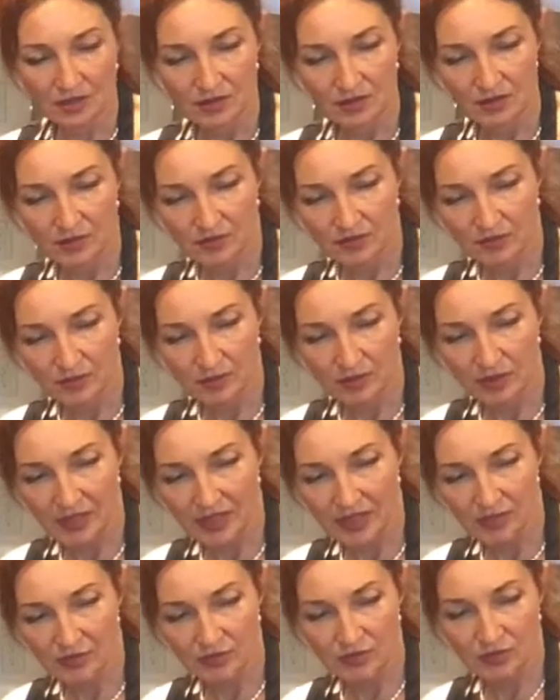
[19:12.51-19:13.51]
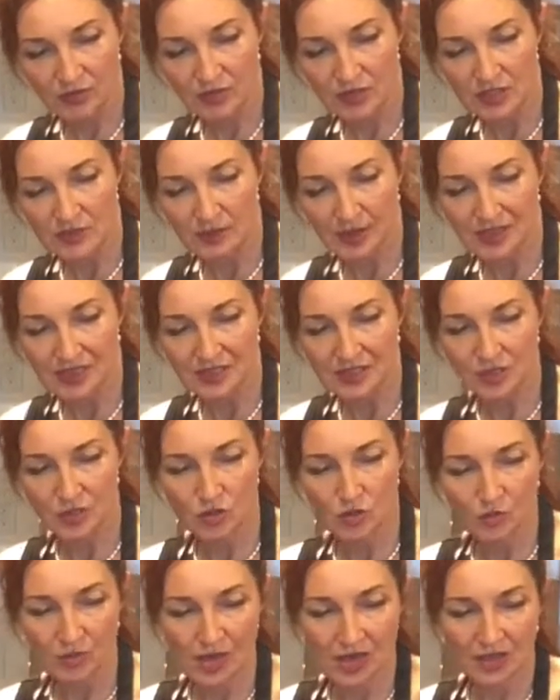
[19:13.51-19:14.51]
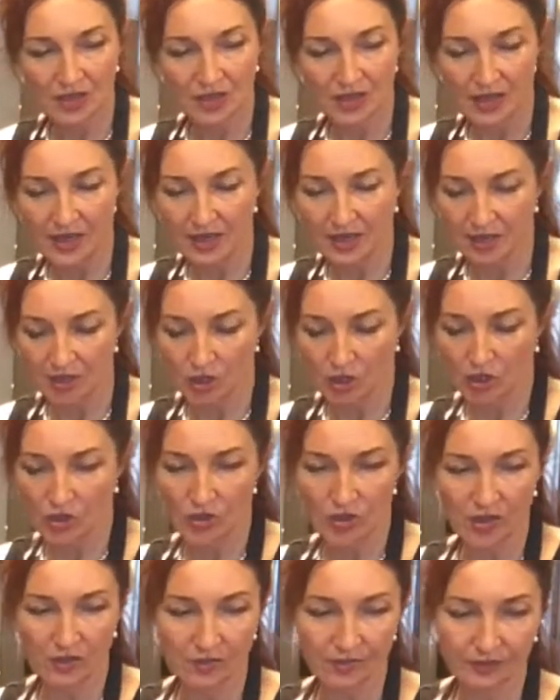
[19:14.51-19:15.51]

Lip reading: different blend of different spices to make it like curry.